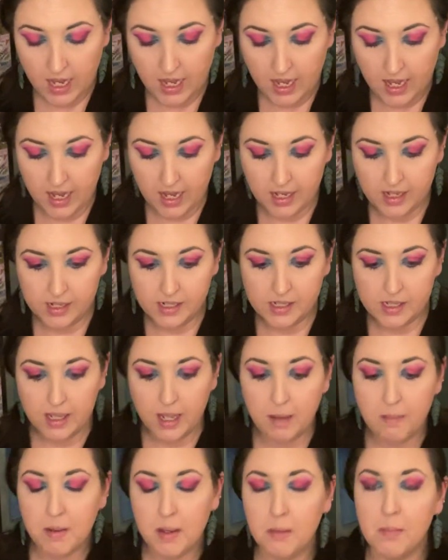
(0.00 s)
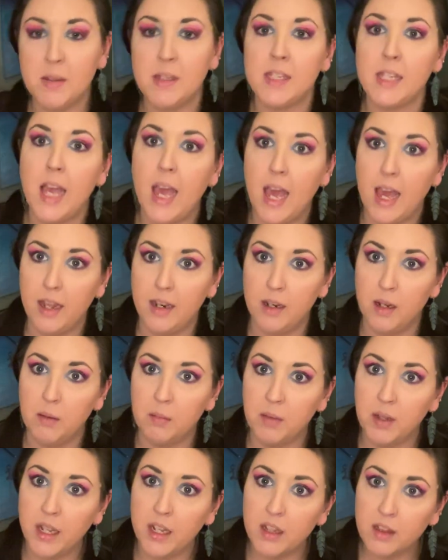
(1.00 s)
And that made me sad and
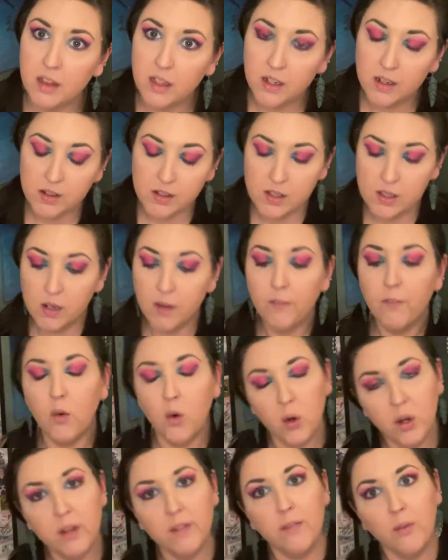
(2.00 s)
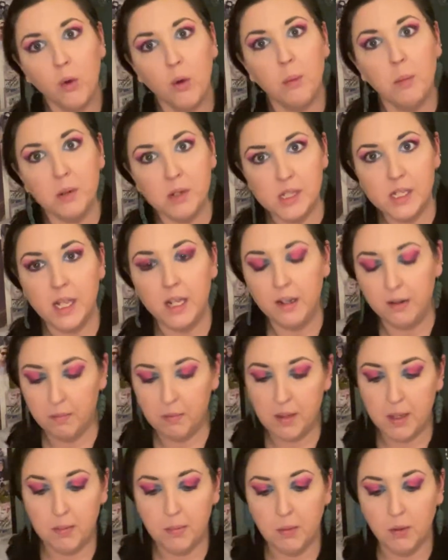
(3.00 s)
I'm like there's 44% of
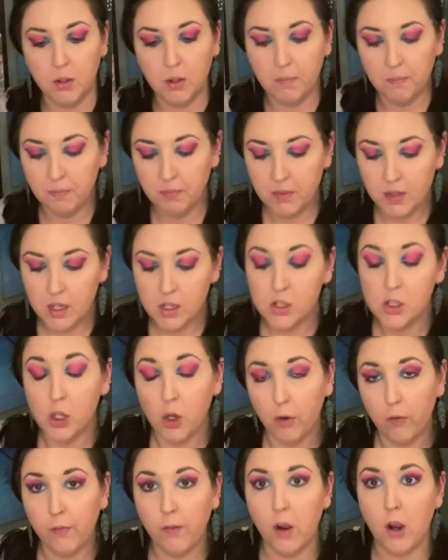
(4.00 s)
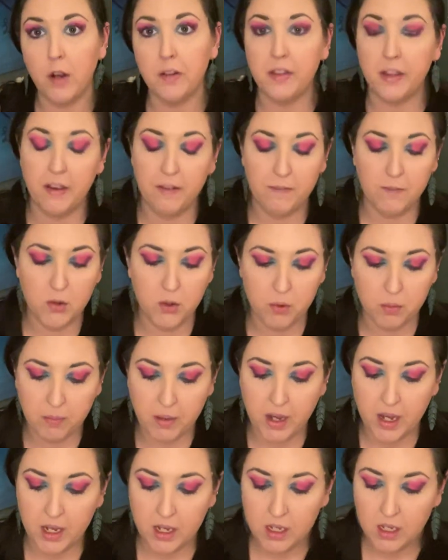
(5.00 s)
people so far that view
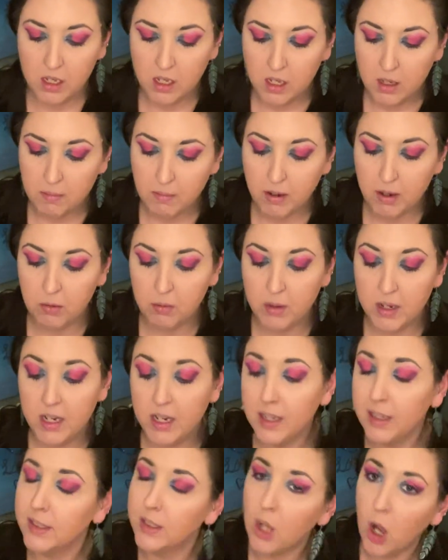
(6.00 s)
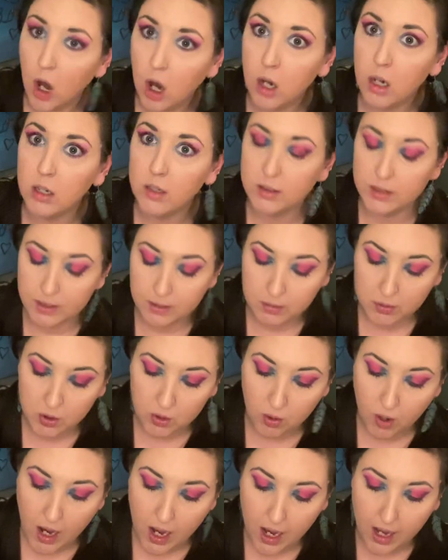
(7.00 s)
my my readings aren't
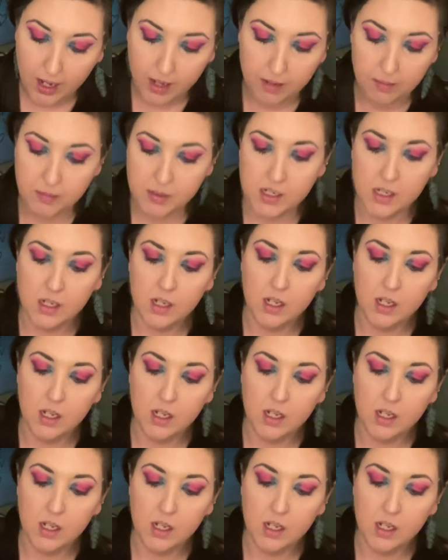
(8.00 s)
subscribed.